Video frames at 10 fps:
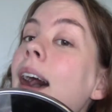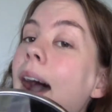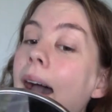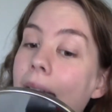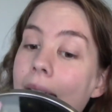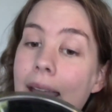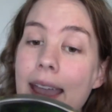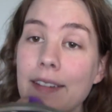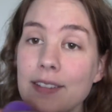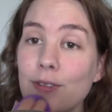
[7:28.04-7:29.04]

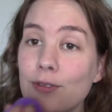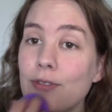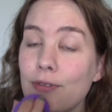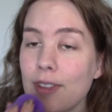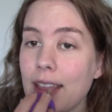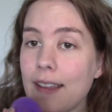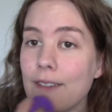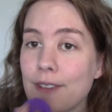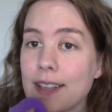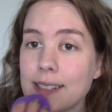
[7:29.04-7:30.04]
haven't
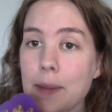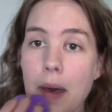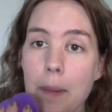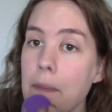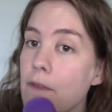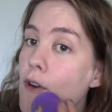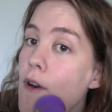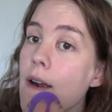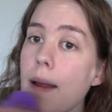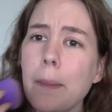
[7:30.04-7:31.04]
fixed them up
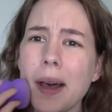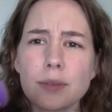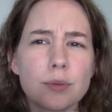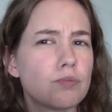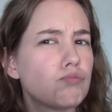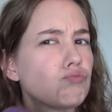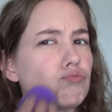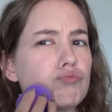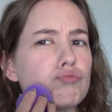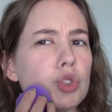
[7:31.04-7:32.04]
for about
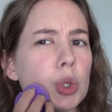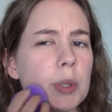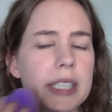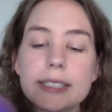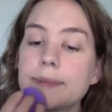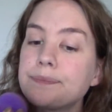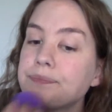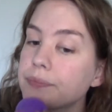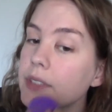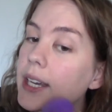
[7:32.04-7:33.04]
2 weeks.
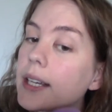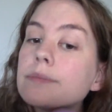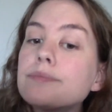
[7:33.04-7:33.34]
Yeah.